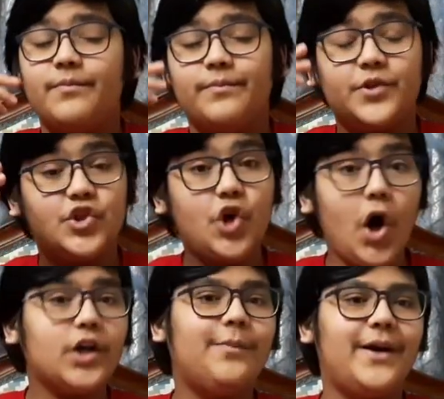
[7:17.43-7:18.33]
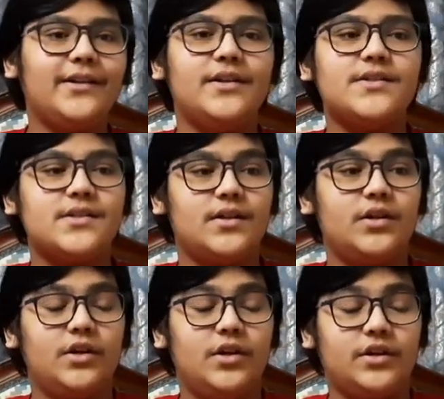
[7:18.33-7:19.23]
Shocked by this
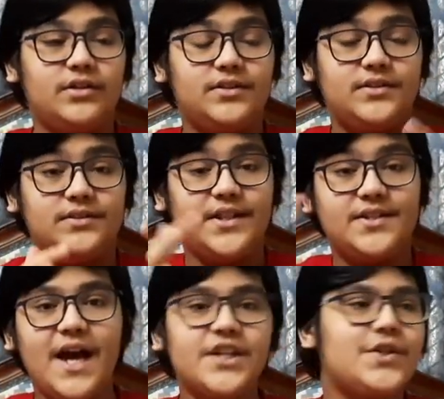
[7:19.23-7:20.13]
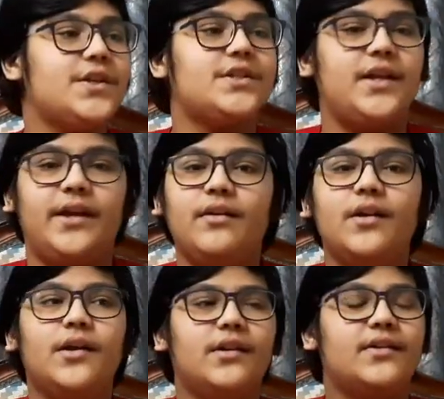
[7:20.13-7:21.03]
disastrous
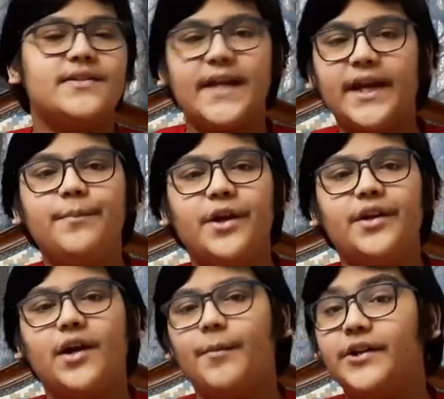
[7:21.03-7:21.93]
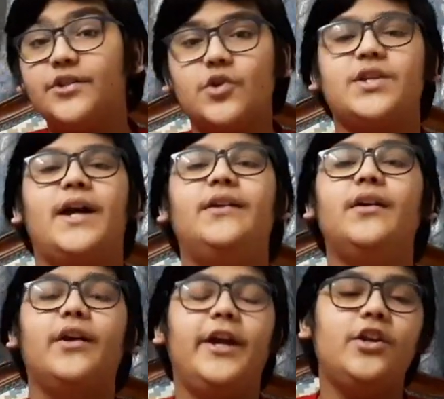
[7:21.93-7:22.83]
thing, the second brother committed suicide
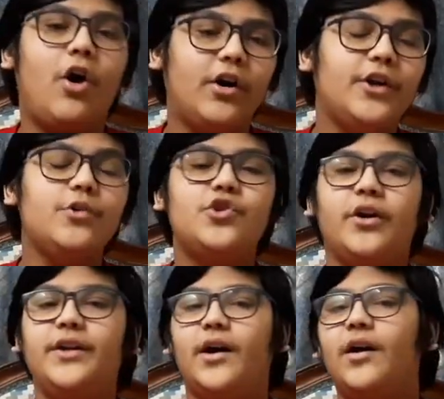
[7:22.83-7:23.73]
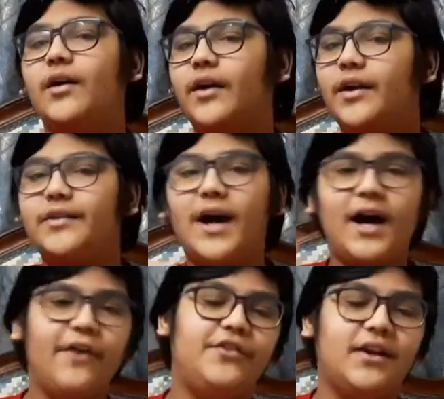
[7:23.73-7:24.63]
in order to join her in the
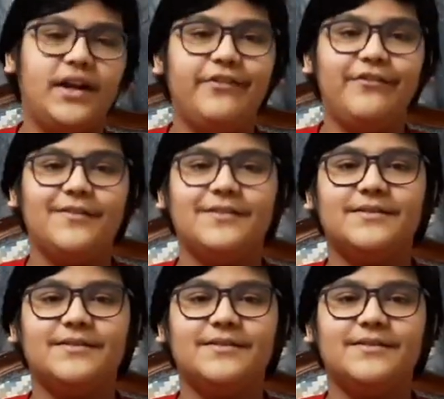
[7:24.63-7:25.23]
afterlife.